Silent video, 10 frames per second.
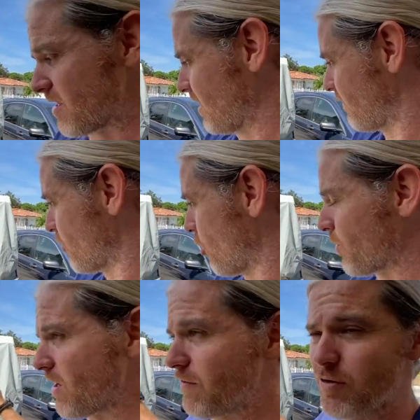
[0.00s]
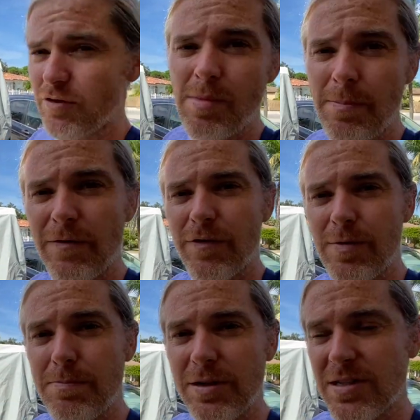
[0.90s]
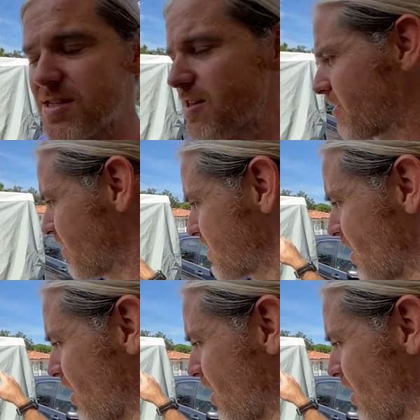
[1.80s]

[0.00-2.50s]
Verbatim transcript: Even though if you remember from the build series,